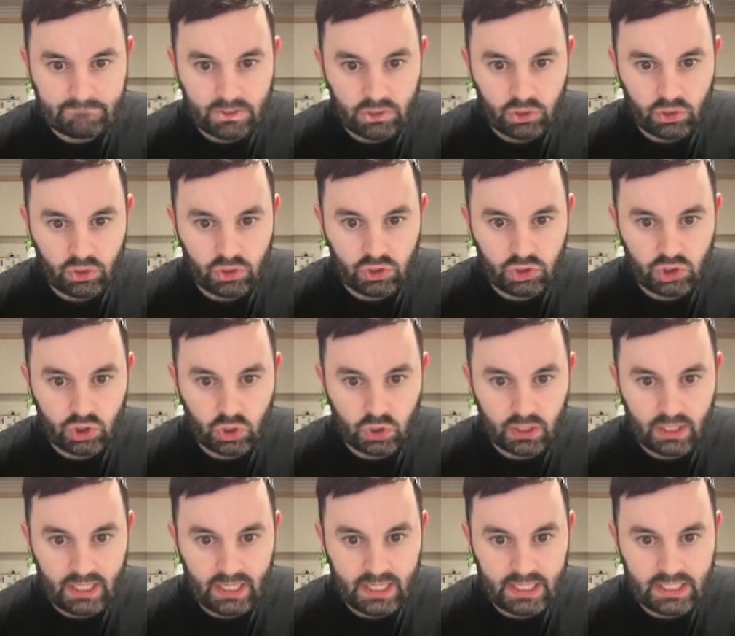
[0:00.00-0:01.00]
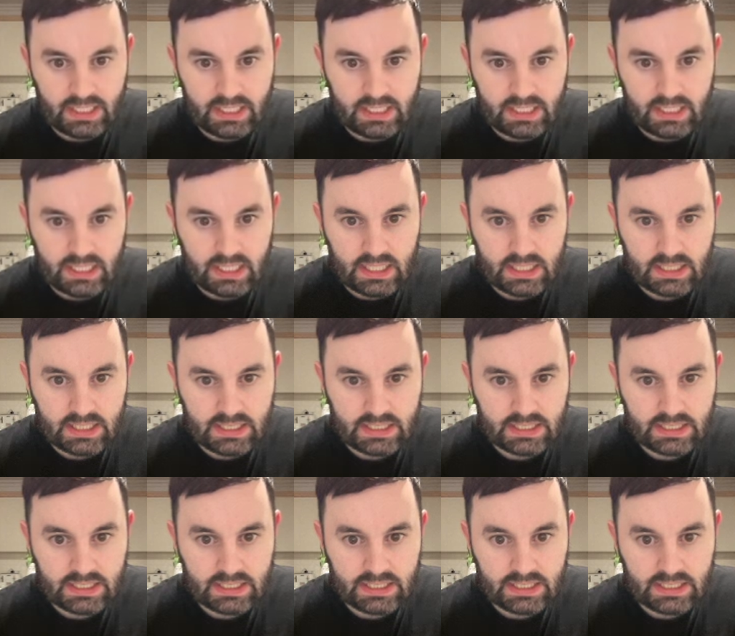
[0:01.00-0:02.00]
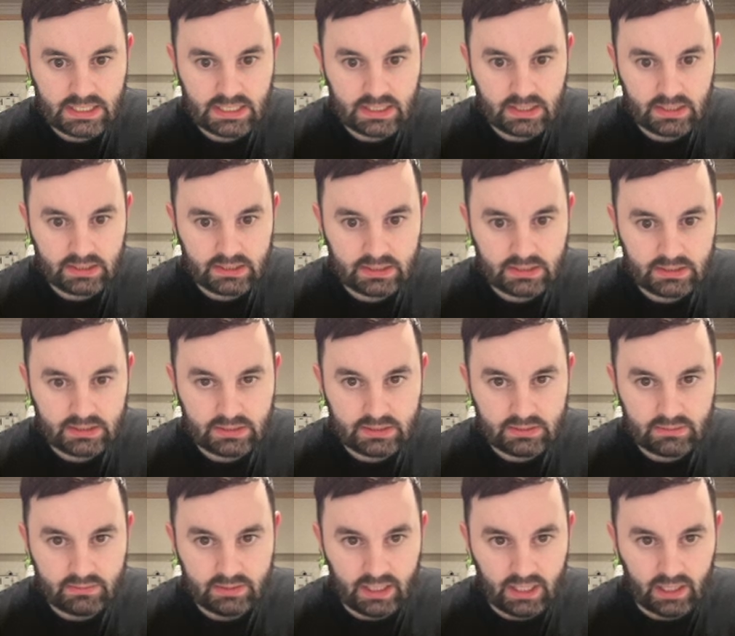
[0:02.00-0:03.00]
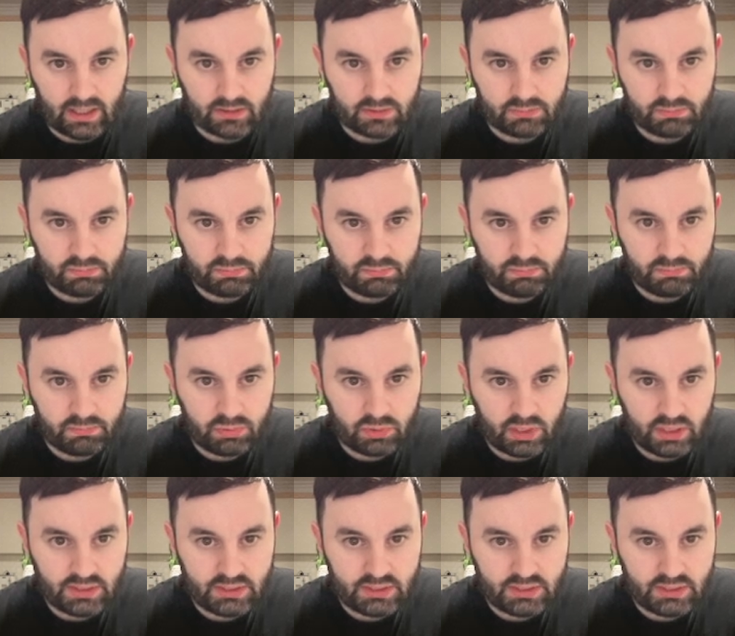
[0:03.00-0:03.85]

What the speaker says: Could chuck in. Yeah, it's pretty